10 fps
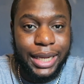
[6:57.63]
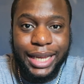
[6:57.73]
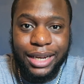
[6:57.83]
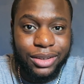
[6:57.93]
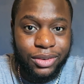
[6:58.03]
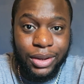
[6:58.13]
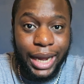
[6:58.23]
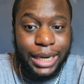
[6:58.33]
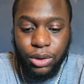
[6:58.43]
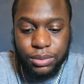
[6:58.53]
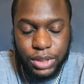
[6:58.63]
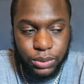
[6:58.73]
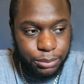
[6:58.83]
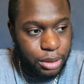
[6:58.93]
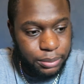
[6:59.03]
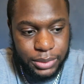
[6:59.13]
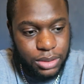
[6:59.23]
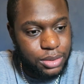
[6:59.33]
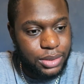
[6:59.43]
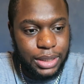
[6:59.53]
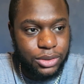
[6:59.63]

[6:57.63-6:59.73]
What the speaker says: again, I don't see what the problem is.